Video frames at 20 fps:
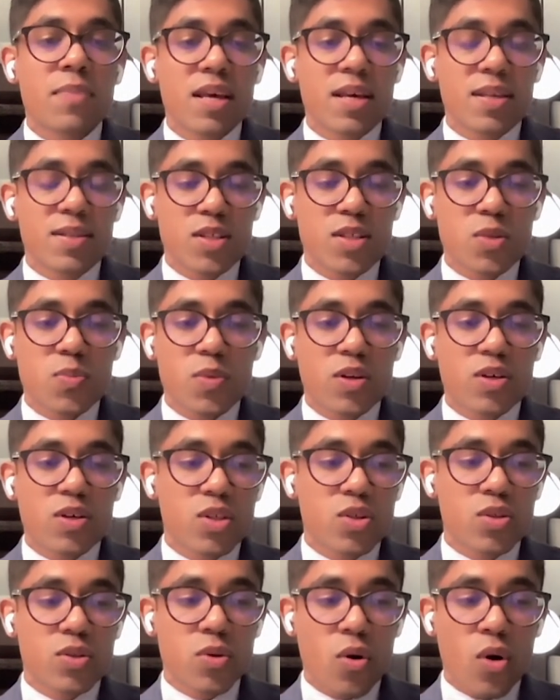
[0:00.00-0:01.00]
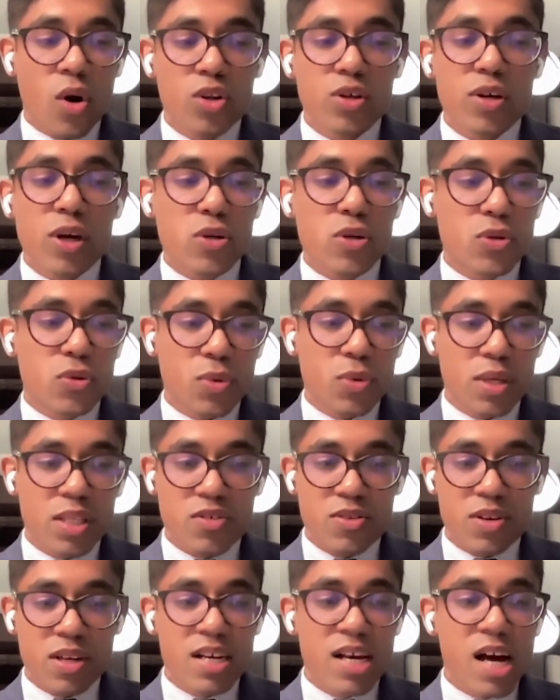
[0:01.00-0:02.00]
places because all you have to do
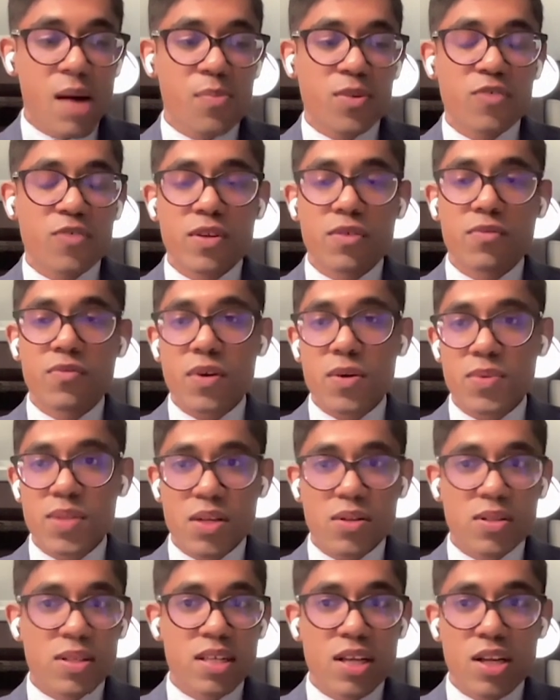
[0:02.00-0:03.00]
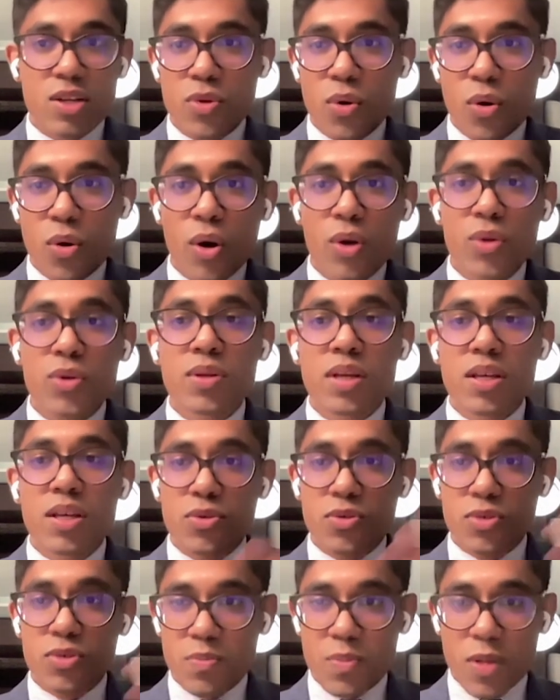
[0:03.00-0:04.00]
is read a couple of reviews and it'll tell you all you need
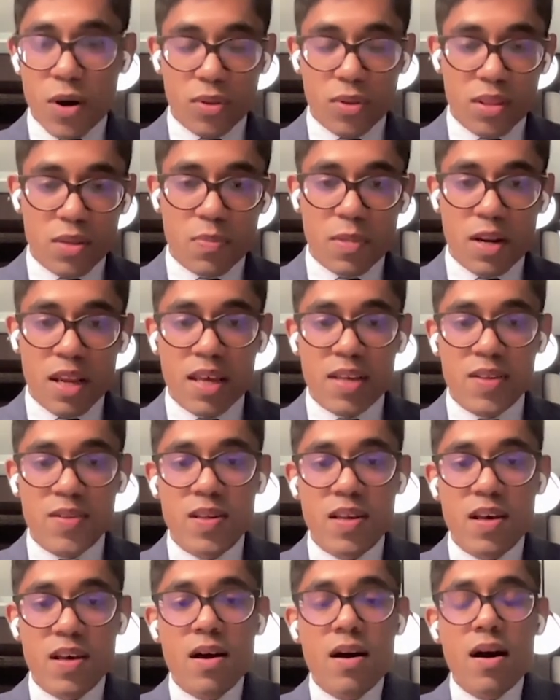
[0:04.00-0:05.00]
to know about the place.